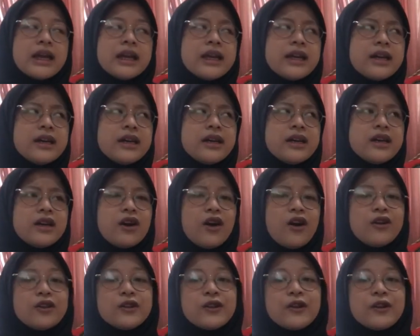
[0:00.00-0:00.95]
The
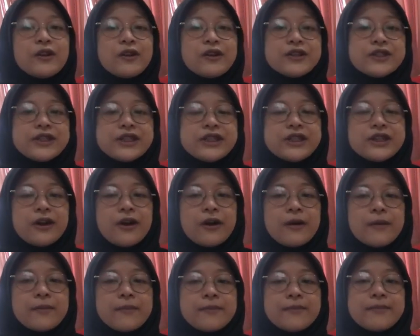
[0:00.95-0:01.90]
ontology
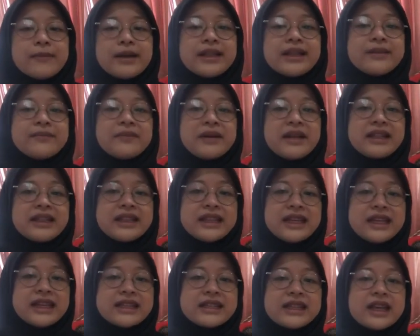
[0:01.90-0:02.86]
of
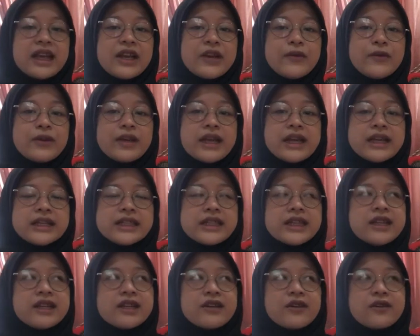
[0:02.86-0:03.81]
mathematics
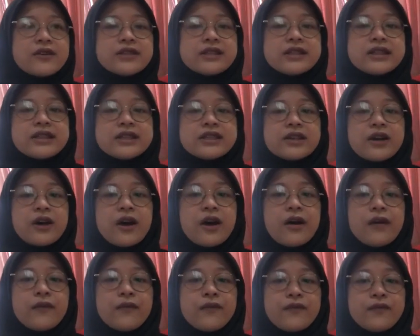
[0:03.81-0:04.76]
education consists
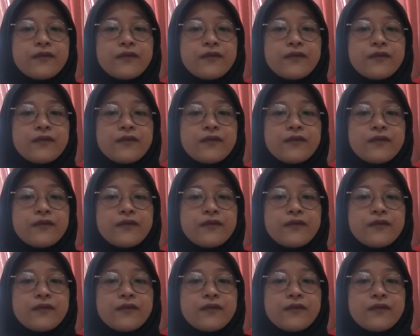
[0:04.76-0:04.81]
of